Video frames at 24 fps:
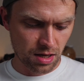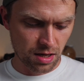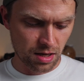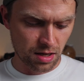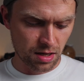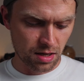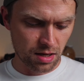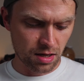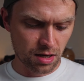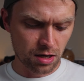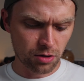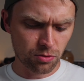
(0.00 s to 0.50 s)

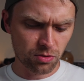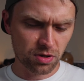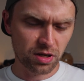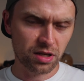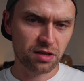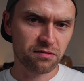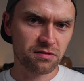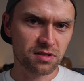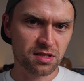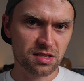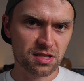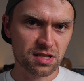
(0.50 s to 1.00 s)
I would
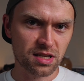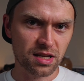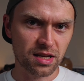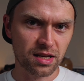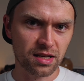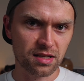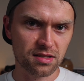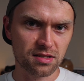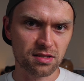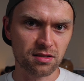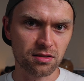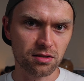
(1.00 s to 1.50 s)
even say
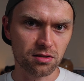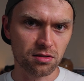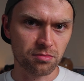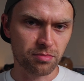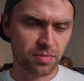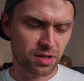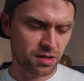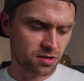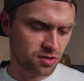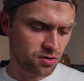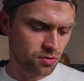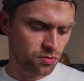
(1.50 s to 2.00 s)
it's a little
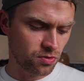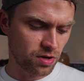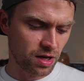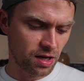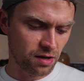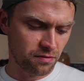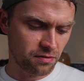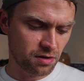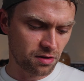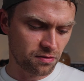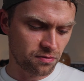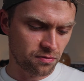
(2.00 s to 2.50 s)
bit too
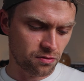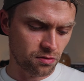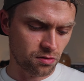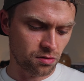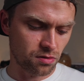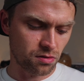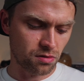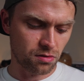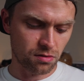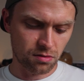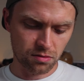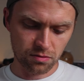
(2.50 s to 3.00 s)
heavy
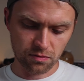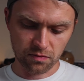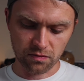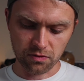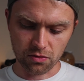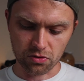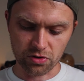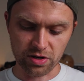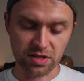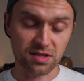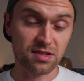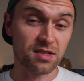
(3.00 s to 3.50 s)
for
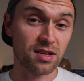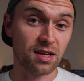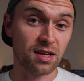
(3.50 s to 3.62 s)
its